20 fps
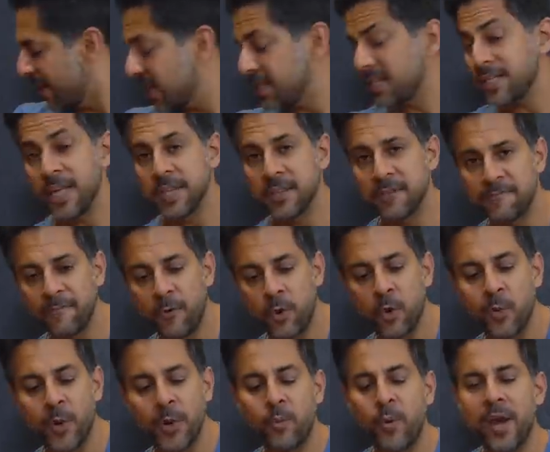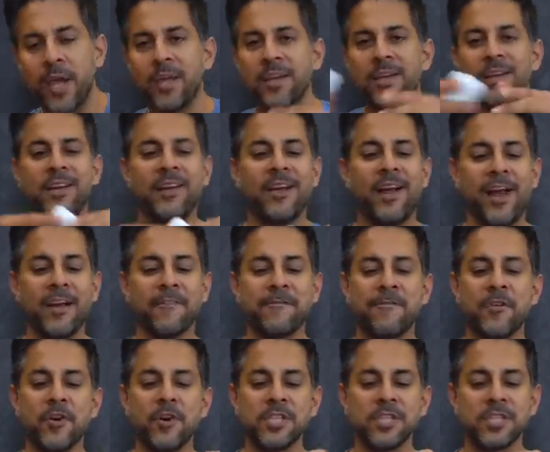phase in the following way I
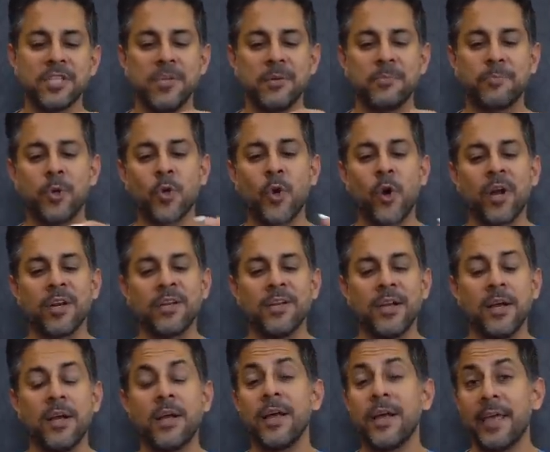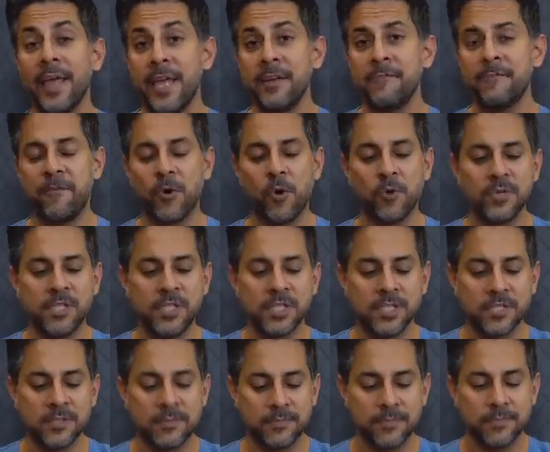first put on
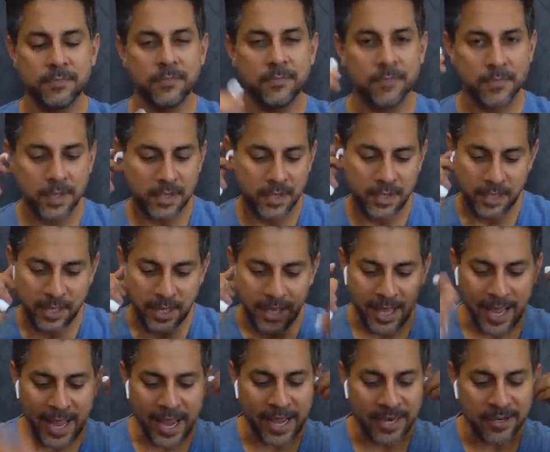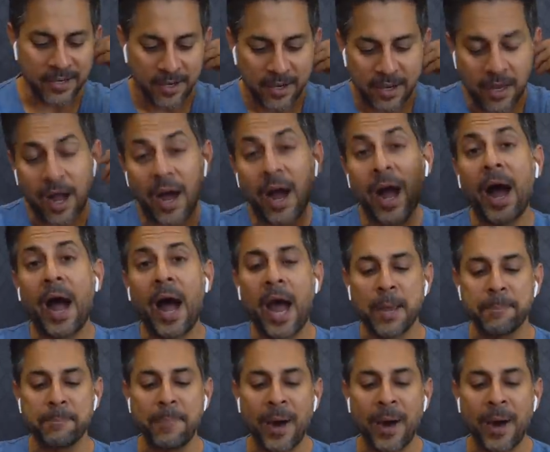headphones and I